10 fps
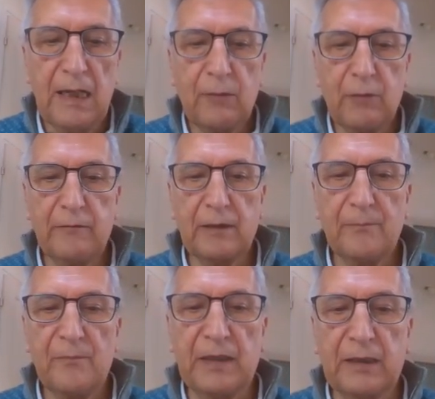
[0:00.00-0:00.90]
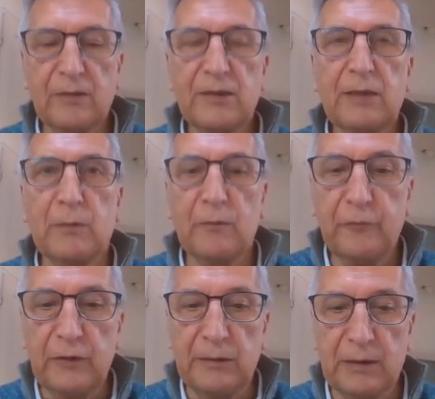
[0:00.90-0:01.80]
However, the concept of
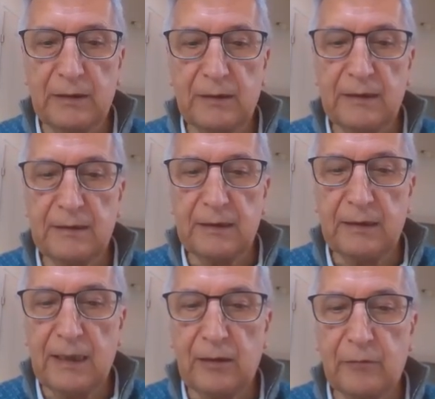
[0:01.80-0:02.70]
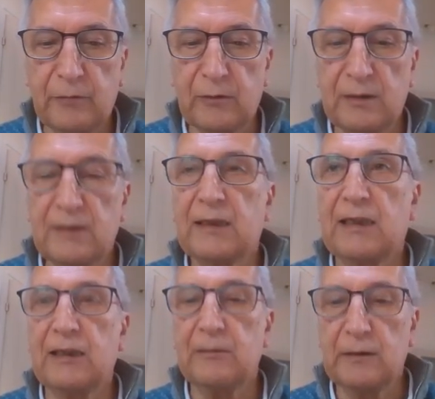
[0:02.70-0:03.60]
feedback is inadequate to
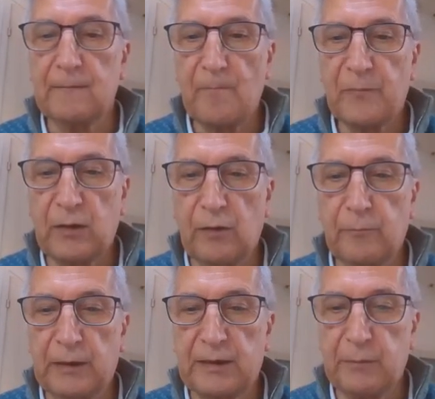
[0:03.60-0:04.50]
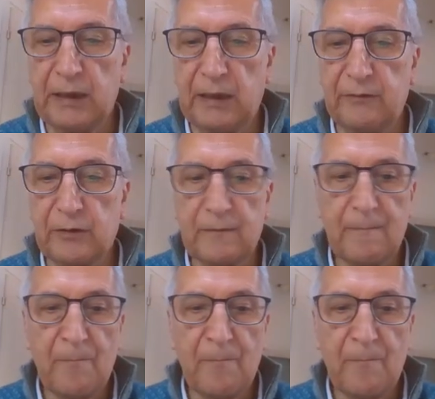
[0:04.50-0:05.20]
describe complex behavior,